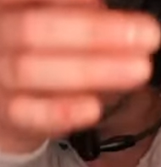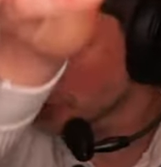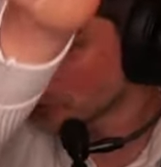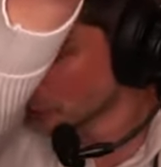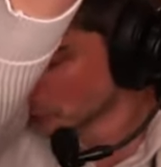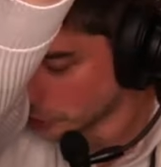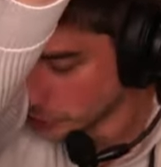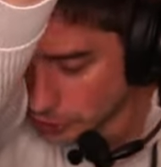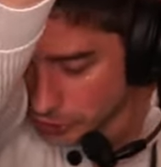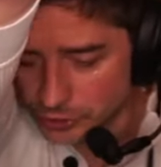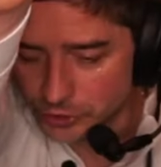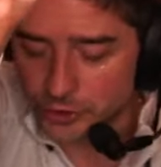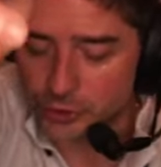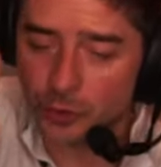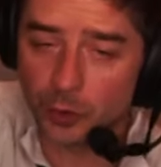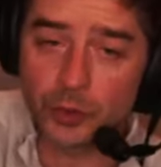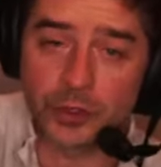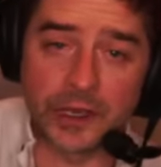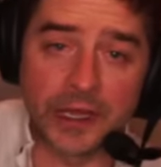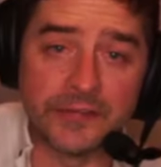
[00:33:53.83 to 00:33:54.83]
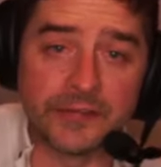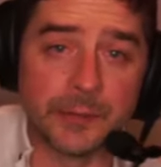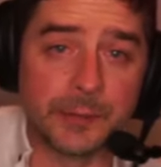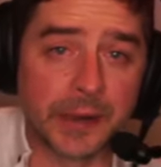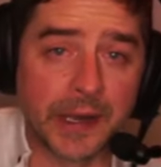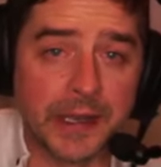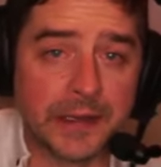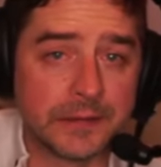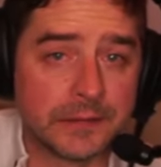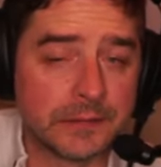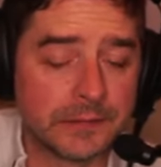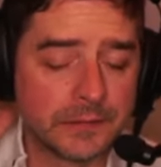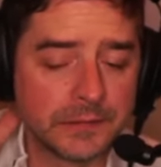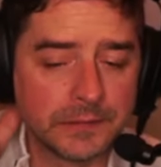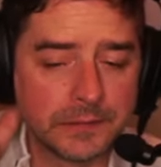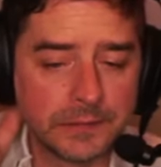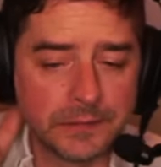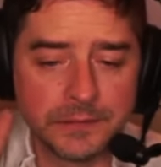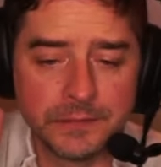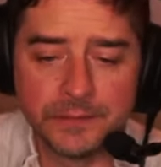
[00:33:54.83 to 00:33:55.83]
They don't have a plan.
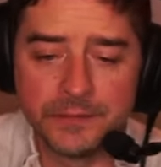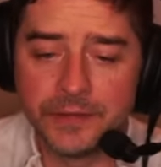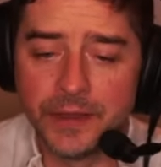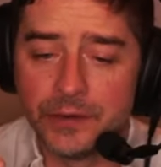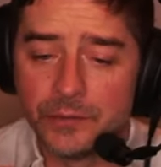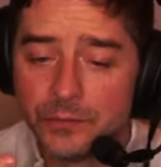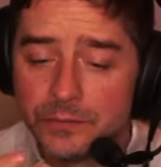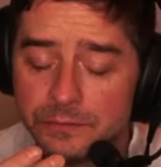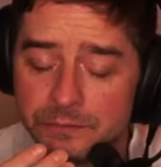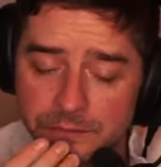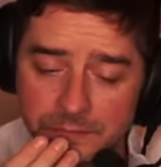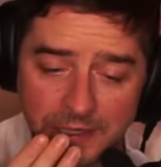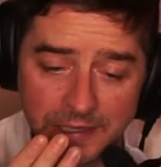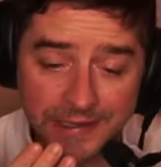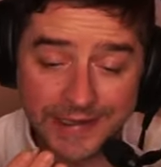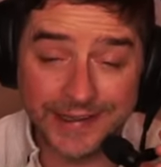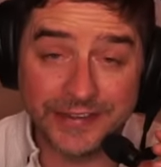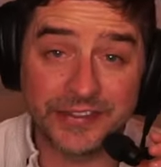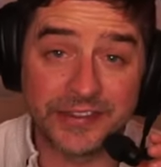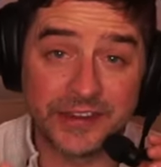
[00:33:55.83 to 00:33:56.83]
Oh, I hate